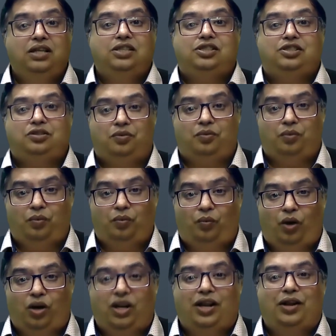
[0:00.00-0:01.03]
So
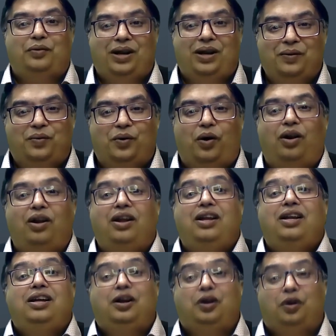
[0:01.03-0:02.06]
what are you waiting for?
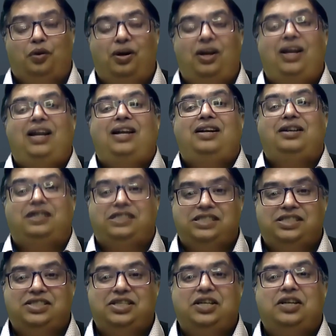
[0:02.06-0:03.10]
Go ahead,
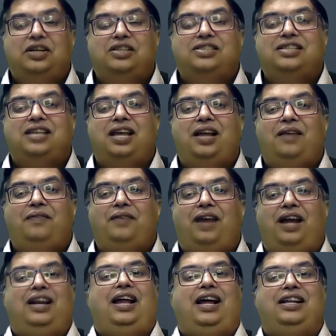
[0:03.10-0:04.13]
register yourself,
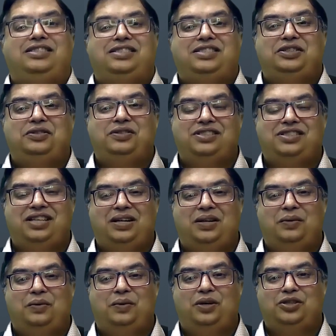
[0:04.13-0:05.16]
and I'll see you
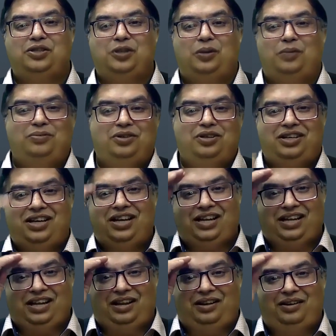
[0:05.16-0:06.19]
inside the workshop.
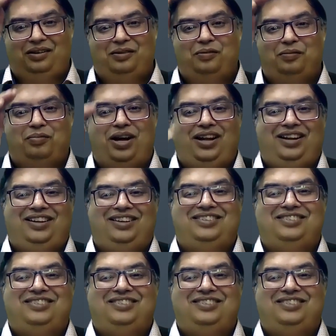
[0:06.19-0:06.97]
Take care. Bye.